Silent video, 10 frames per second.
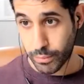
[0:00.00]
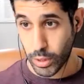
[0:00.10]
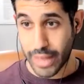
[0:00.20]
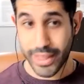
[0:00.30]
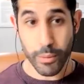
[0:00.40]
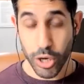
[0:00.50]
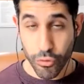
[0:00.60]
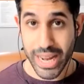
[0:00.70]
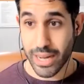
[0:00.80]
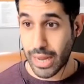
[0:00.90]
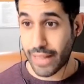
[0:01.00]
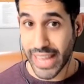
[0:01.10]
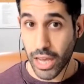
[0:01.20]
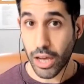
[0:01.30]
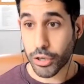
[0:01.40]
and they were great, and
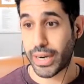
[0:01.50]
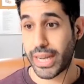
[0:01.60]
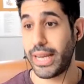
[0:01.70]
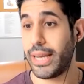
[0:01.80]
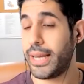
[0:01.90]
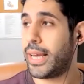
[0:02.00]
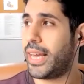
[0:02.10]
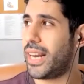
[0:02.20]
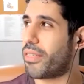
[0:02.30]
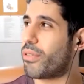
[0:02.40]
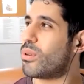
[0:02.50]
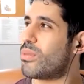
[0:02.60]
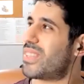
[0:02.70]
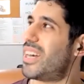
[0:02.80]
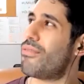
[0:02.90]
they are great. And I thought,
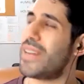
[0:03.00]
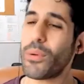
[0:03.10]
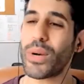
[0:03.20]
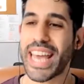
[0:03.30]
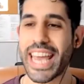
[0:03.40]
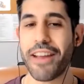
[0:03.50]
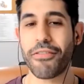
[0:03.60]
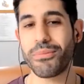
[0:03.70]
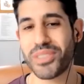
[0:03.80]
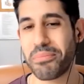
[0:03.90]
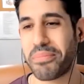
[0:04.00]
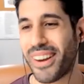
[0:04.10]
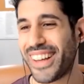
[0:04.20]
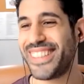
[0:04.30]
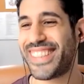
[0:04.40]
I really want to hear from some
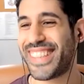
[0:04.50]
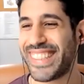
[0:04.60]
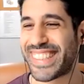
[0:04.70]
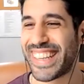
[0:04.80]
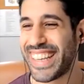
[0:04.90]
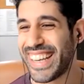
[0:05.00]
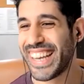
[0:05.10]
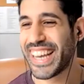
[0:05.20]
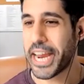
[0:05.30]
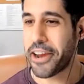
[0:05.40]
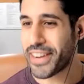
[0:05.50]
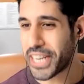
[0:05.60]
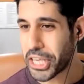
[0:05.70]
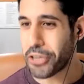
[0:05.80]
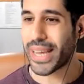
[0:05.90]
planters here in
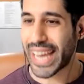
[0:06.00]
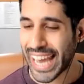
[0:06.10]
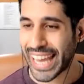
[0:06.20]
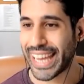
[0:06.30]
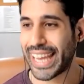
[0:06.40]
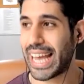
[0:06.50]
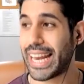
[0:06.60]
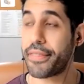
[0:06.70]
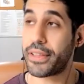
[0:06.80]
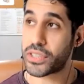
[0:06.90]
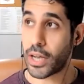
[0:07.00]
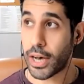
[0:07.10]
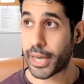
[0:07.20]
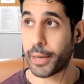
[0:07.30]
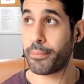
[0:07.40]
the UK. And at the
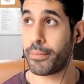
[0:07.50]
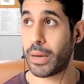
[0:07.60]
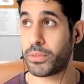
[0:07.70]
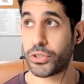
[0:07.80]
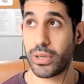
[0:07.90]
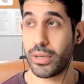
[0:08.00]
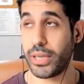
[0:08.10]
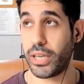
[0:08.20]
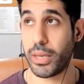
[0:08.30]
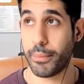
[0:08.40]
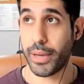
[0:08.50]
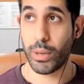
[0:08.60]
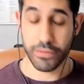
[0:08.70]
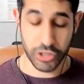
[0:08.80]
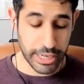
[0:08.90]
time, I'm sure, you know, it may well
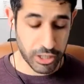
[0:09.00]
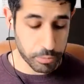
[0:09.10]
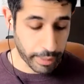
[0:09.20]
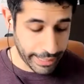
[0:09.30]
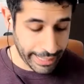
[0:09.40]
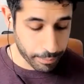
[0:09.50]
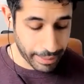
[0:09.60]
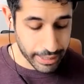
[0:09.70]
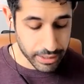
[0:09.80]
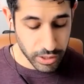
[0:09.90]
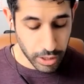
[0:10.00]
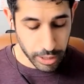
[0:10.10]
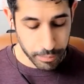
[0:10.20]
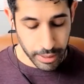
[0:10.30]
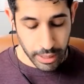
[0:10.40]
have changed by now, but at the
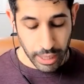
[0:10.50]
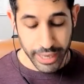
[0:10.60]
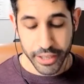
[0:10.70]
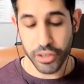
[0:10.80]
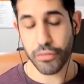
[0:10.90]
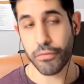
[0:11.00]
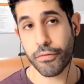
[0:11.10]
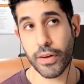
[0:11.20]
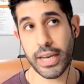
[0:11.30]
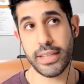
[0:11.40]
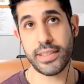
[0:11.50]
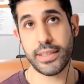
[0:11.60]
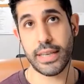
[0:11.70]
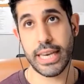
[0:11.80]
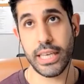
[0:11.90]
time, I couldn't find
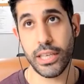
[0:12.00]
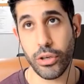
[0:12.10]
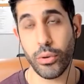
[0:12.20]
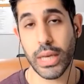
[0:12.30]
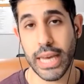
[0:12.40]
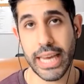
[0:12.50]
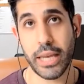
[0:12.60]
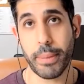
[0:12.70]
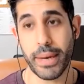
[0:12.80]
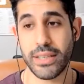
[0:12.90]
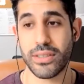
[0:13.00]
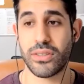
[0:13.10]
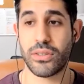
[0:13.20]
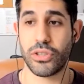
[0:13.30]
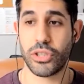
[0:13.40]
any
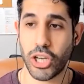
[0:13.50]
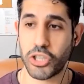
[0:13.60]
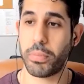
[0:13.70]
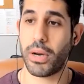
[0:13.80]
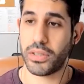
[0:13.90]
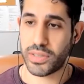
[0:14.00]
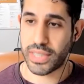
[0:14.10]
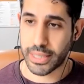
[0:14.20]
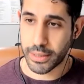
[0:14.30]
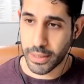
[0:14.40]
UK-based church planting